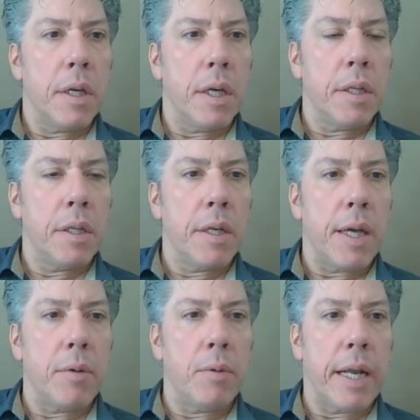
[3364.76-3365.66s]
And
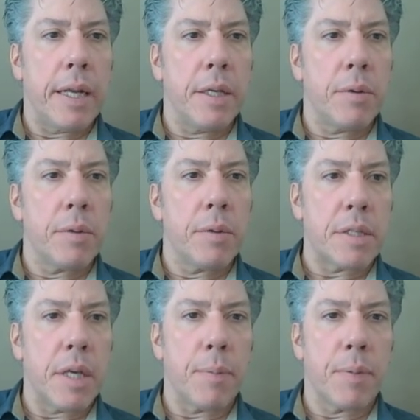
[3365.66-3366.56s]
then what I did was I
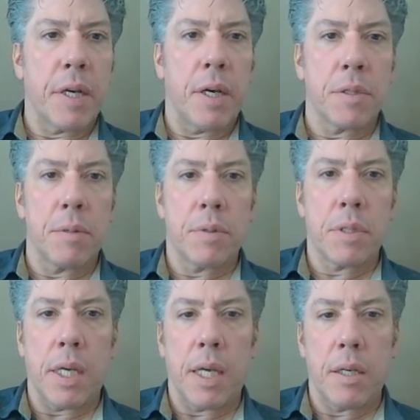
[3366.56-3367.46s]
set up a custom
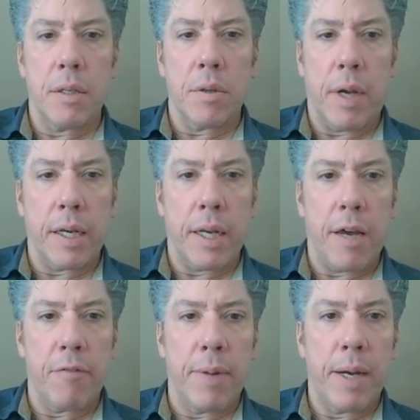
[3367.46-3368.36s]
scene so I could
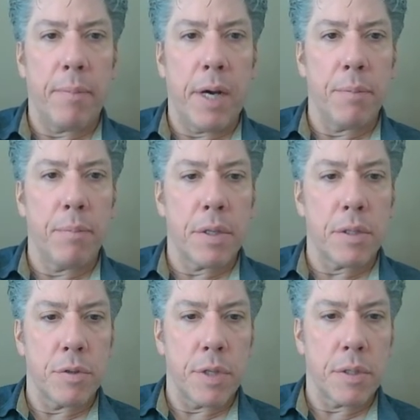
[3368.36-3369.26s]
have my
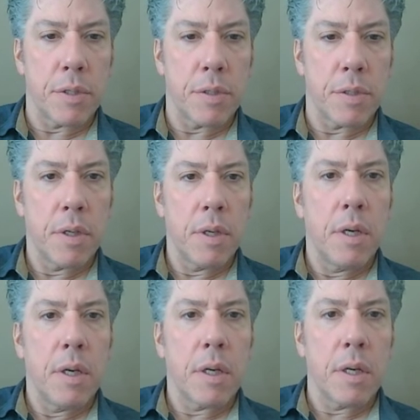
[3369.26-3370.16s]
Modbus addresses
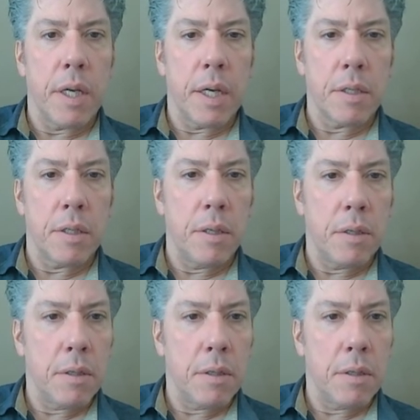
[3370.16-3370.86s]
connected.